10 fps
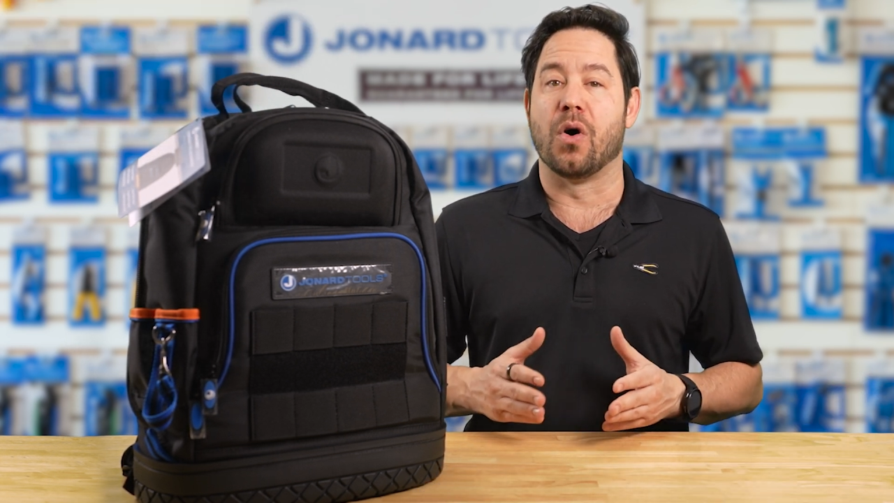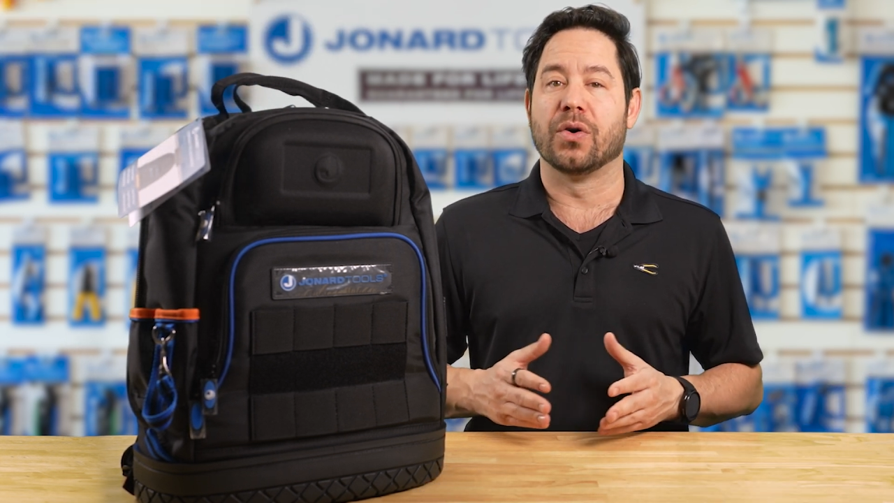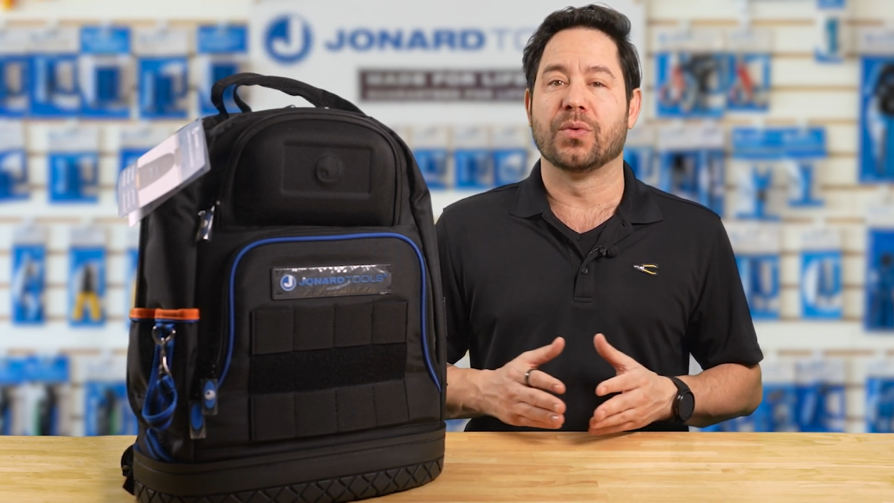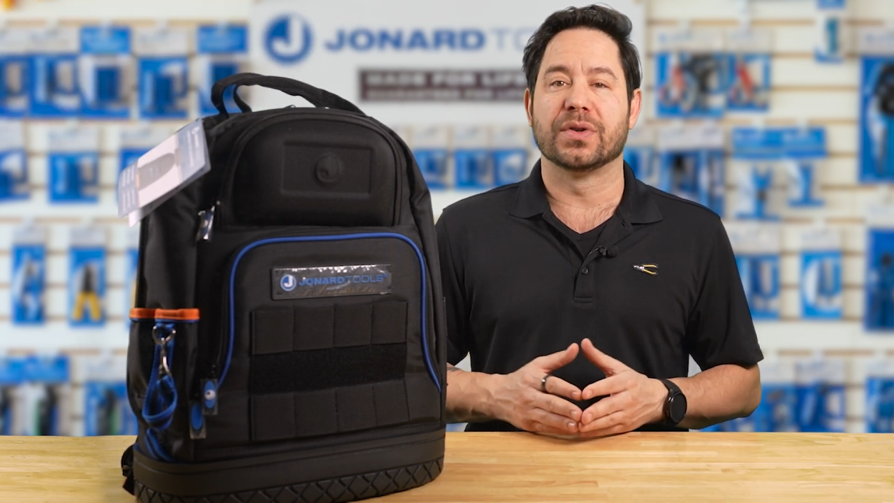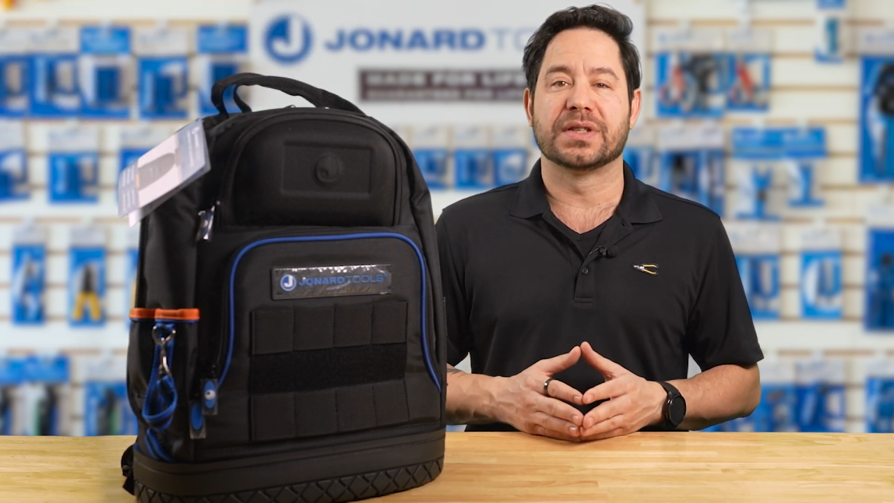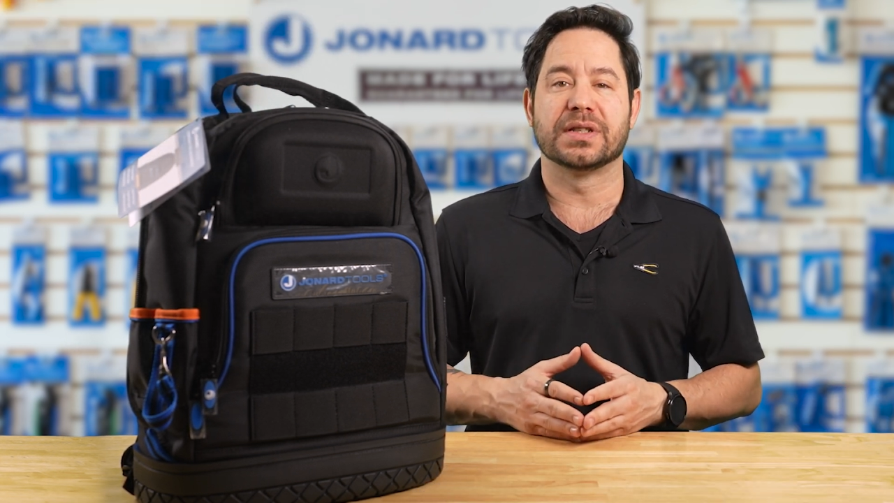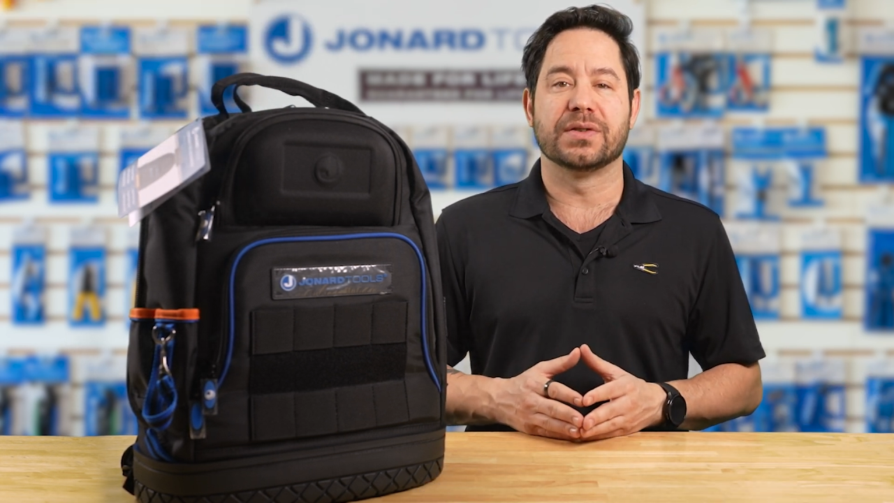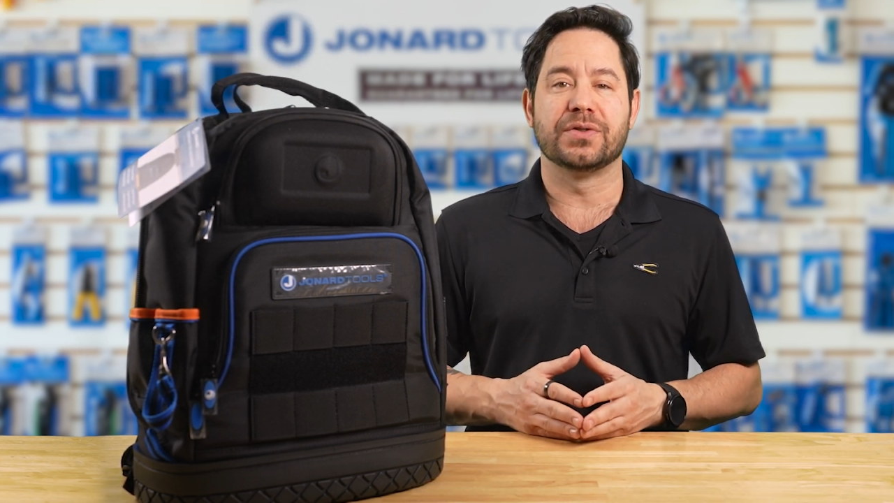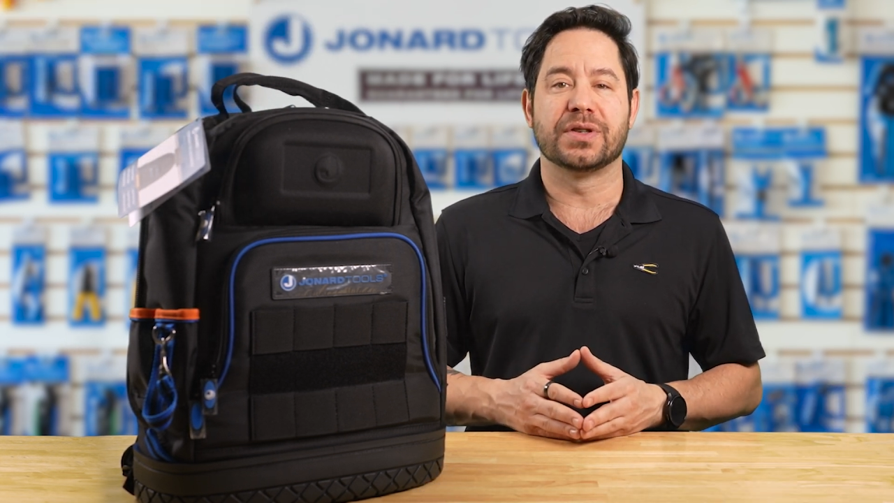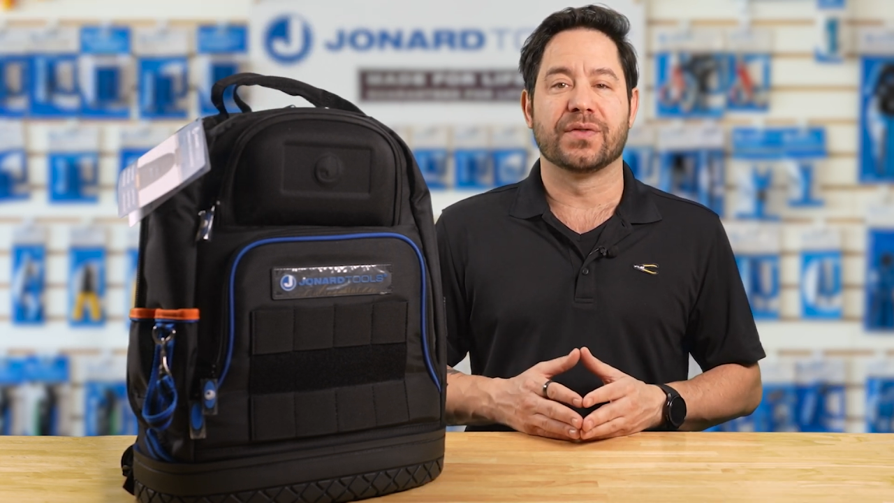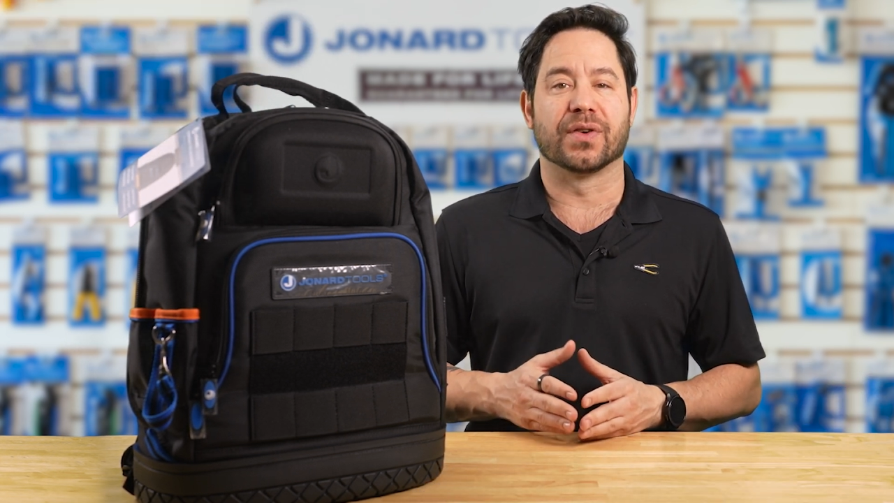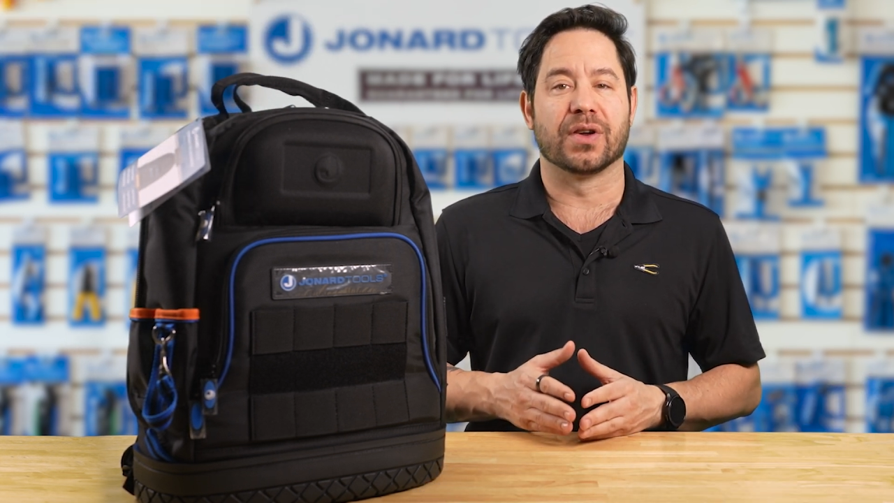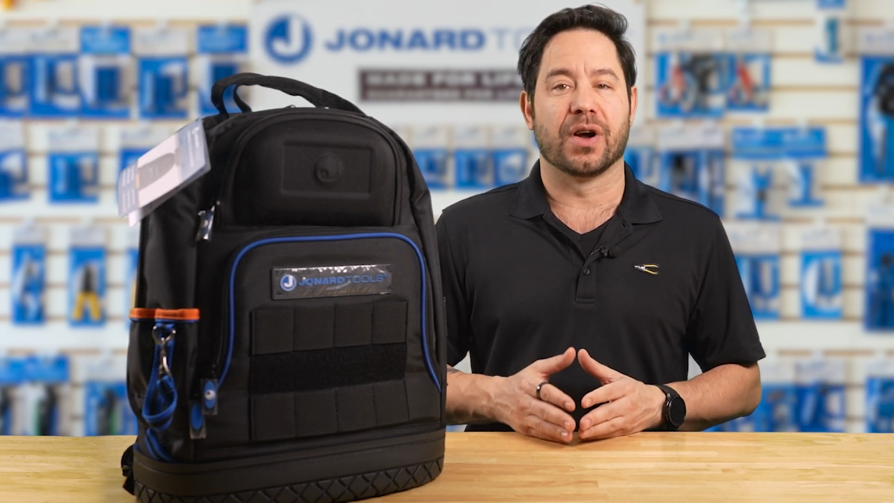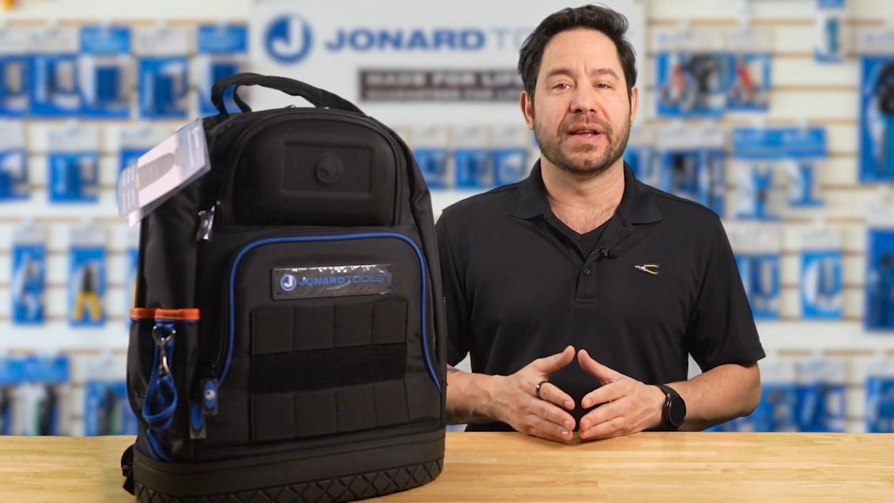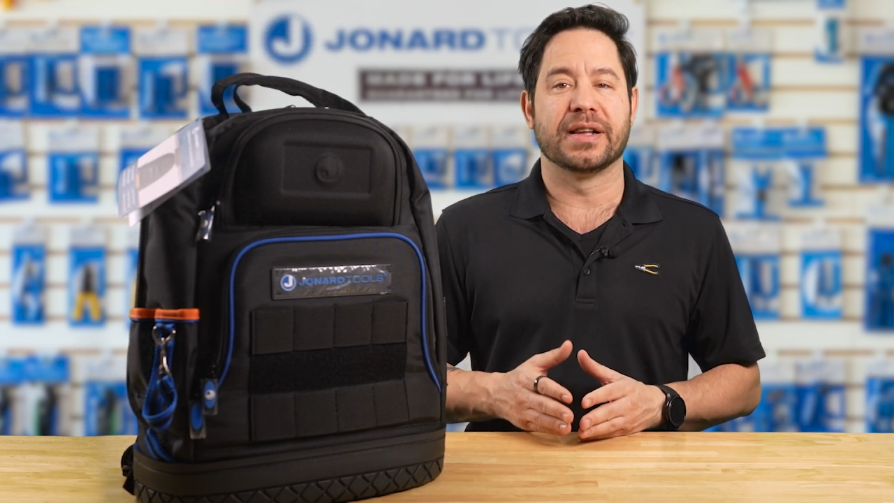all-in-one solution for
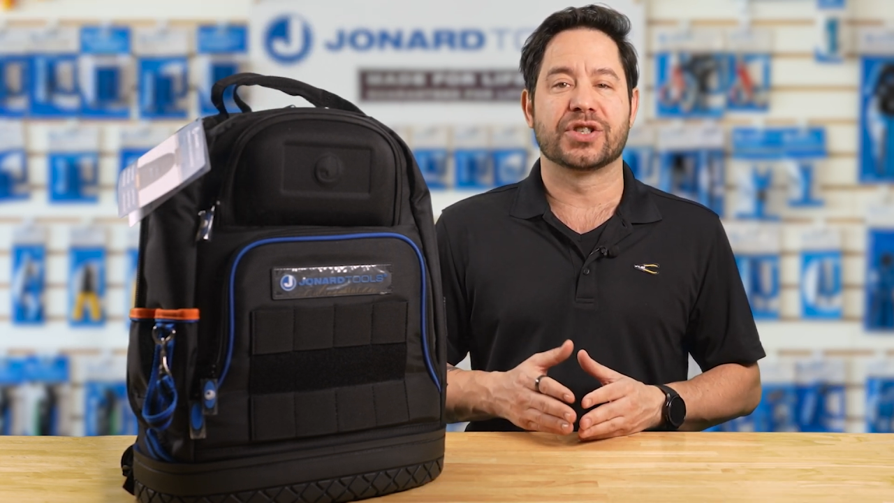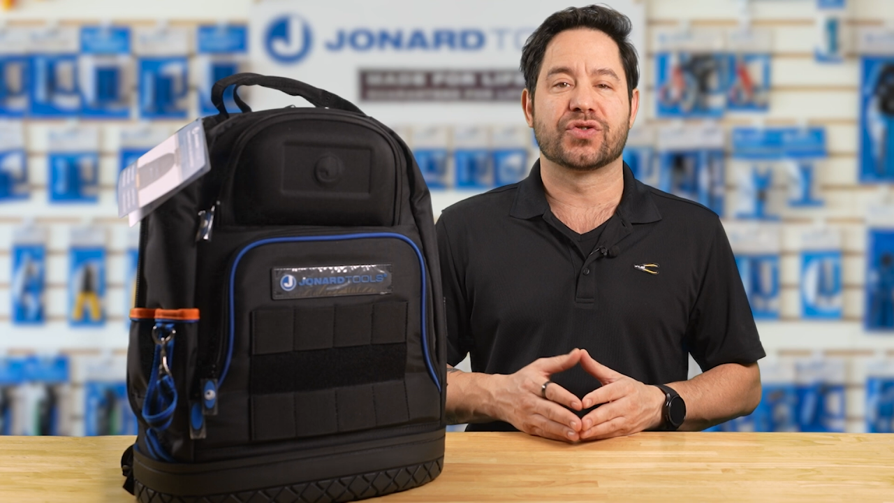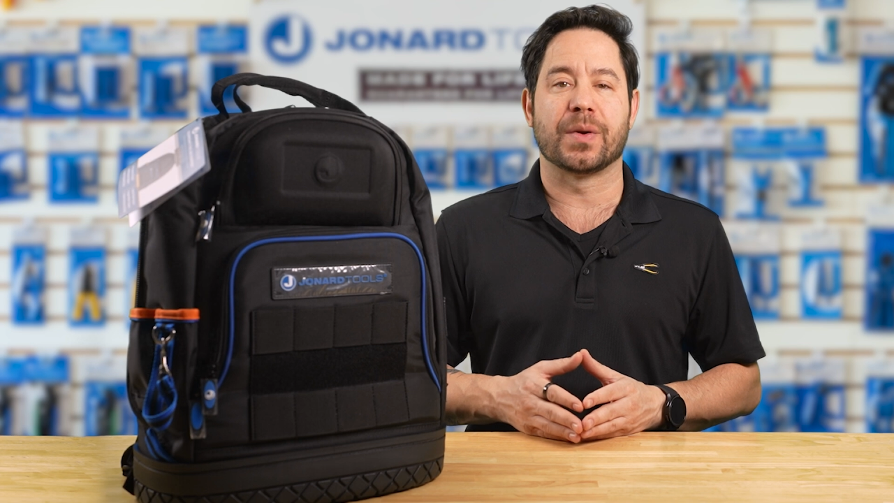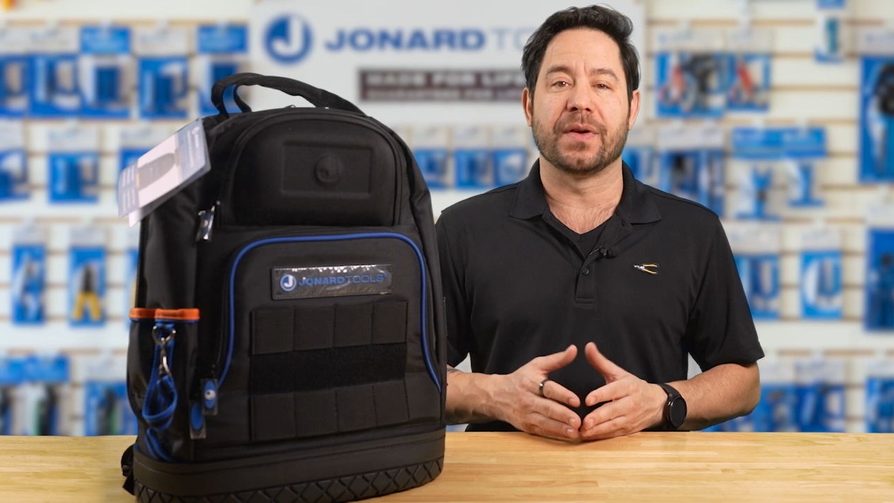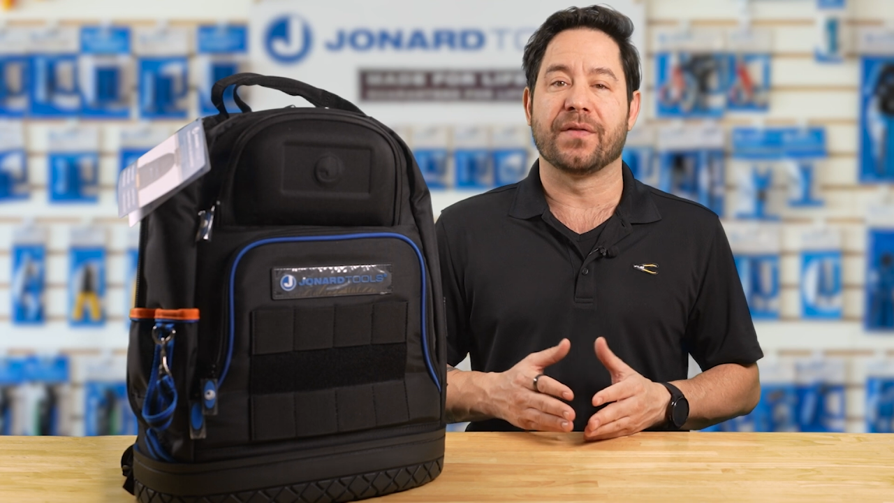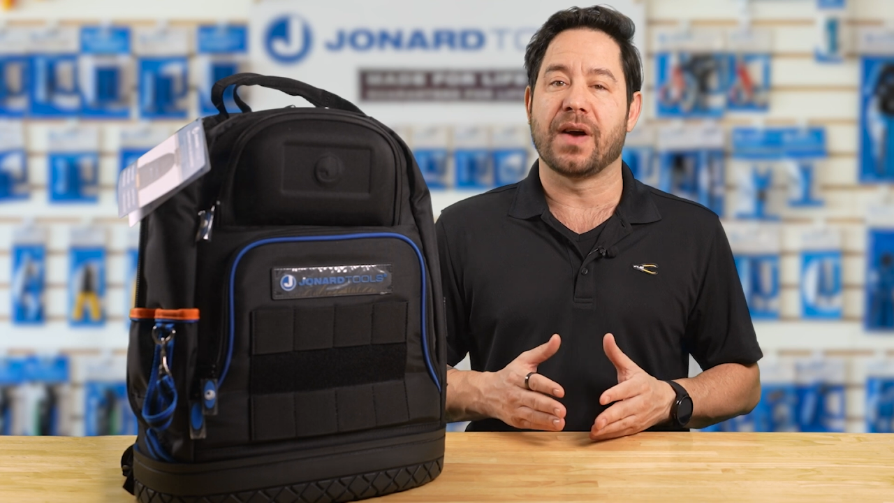cutting and stripping